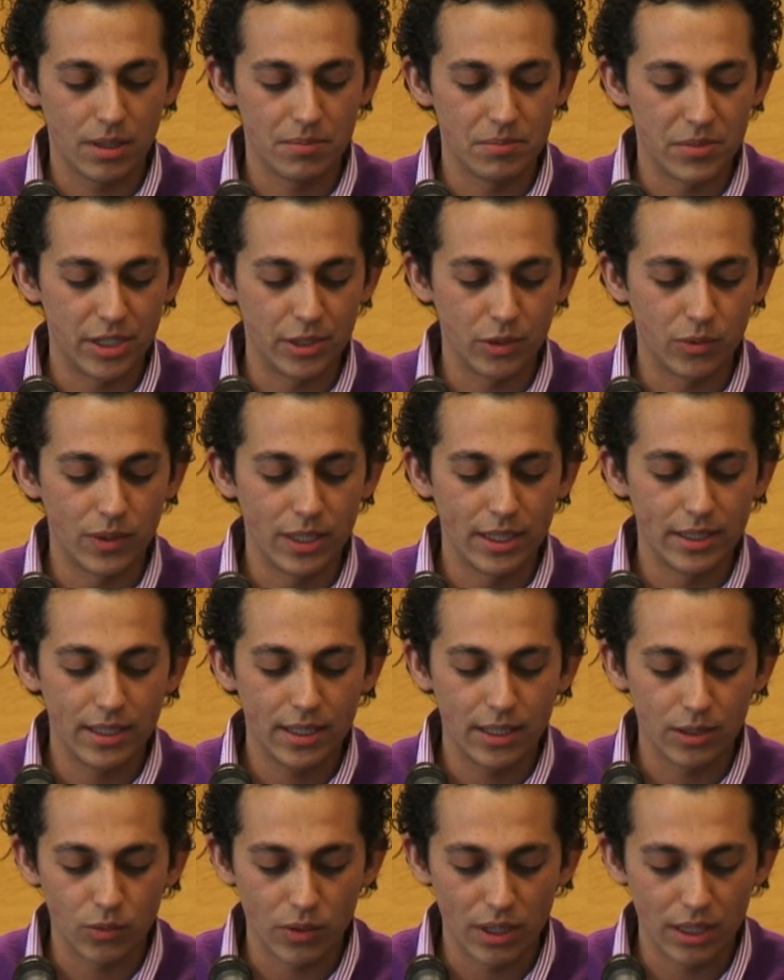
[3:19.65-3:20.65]

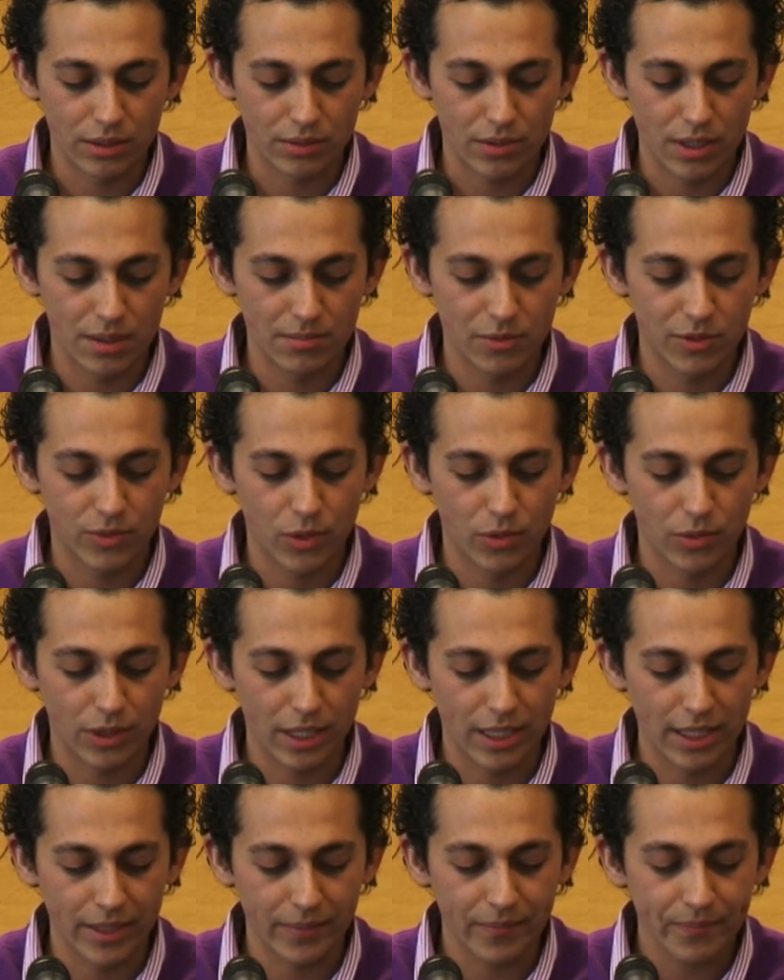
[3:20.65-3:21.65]
marijuana and 1 gram of
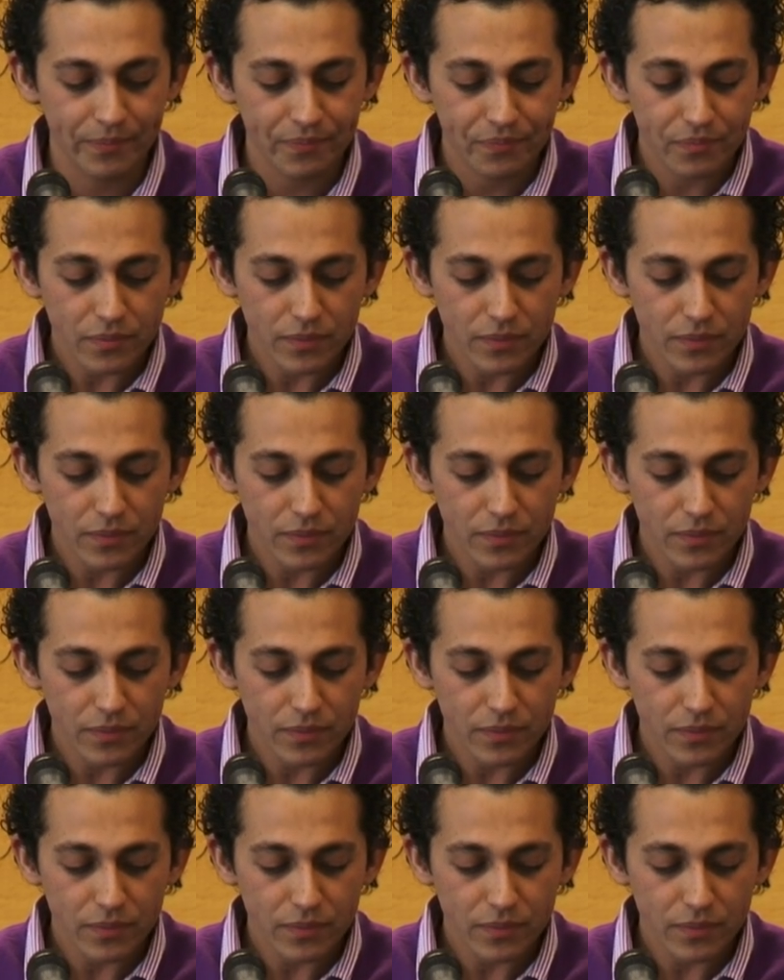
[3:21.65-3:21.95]
cocaine,